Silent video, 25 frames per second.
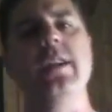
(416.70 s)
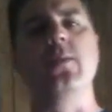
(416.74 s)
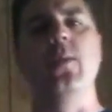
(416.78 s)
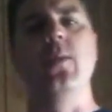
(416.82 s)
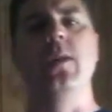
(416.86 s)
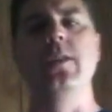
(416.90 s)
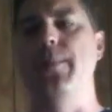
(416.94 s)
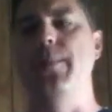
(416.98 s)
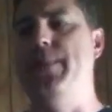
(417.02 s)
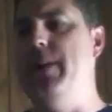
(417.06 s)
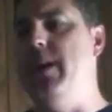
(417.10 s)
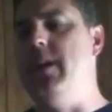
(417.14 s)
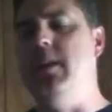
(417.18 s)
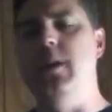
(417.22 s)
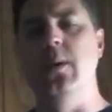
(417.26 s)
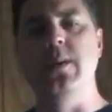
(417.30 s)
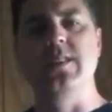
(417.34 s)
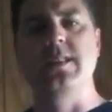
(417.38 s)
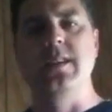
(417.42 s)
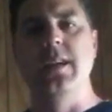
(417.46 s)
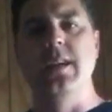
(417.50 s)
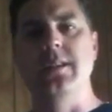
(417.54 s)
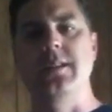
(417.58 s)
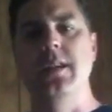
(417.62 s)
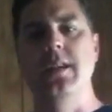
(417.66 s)
on your pillow that
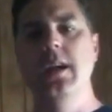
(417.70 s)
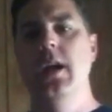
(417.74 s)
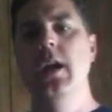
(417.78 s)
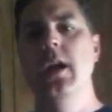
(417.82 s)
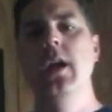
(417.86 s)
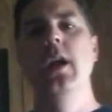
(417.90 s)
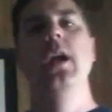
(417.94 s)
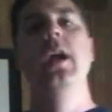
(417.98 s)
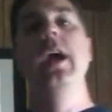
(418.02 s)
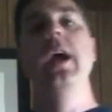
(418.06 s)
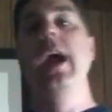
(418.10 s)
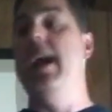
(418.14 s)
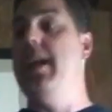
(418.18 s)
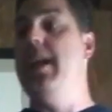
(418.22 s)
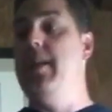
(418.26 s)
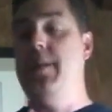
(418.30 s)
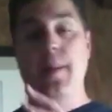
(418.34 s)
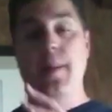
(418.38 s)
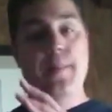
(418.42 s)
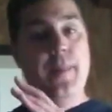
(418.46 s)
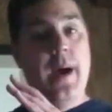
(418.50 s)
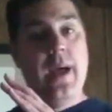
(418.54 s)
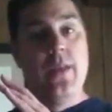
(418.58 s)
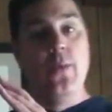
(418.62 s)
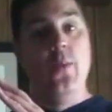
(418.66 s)
says, and
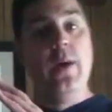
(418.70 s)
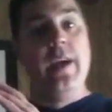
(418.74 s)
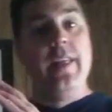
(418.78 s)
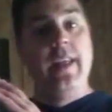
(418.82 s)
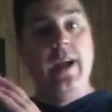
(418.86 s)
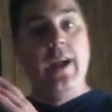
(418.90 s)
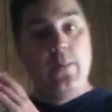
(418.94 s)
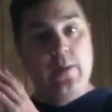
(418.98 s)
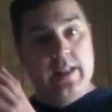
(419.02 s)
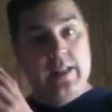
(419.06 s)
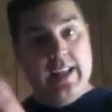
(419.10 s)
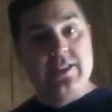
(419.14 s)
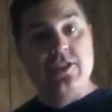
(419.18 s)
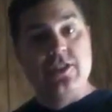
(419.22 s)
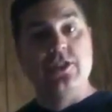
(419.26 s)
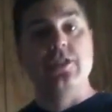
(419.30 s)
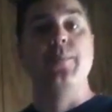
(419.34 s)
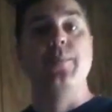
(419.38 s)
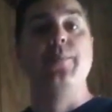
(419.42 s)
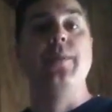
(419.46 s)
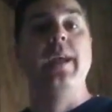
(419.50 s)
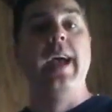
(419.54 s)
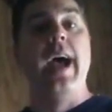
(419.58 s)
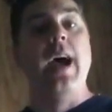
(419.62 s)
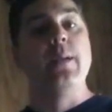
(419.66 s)
by the way, that
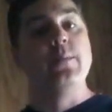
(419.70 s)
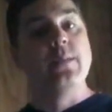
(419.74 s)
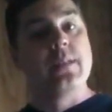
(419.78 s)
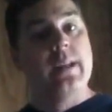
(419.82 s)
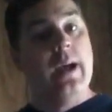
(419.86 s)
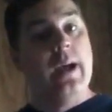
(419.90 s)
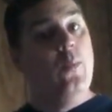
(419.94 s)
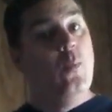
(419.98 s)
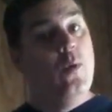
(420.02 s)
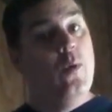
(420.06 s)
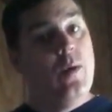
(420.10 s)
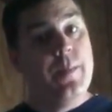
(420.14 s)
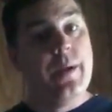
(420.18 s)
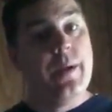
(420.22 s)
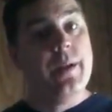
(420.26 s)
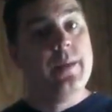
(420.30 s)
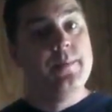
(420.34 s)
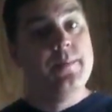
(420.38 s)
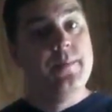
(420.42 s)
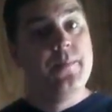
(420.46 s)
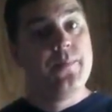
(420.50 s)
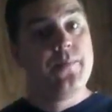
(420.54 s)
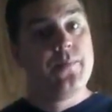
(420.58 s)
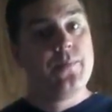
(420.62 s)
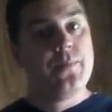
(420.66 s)
relationship you had with that
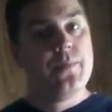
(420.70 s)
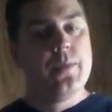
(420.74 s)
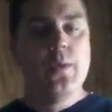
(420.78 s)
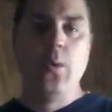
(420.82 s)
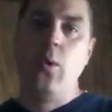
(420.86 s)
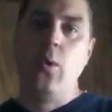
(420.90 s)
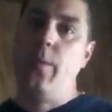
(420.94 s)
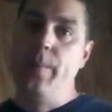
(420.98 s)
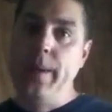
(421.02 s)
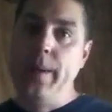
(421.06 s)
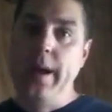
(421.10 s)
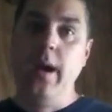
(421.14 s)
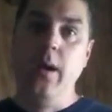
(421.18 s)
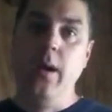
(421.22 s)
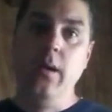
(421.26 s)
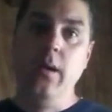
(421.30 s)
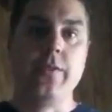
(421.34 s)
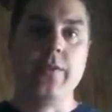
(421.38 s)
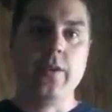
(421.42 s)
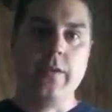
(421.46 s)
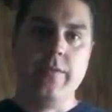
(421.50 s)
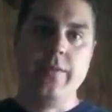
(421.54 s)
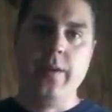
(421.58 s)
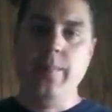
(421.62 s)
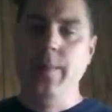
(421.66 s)
woman, or male
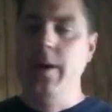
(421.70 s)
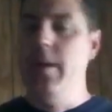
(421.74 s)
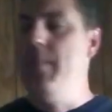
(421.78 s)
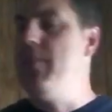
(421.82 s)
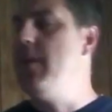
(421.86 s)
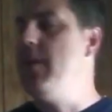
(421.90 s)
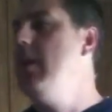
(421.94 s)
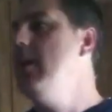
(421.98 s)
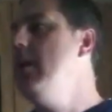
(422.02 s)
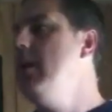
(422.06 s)
a female,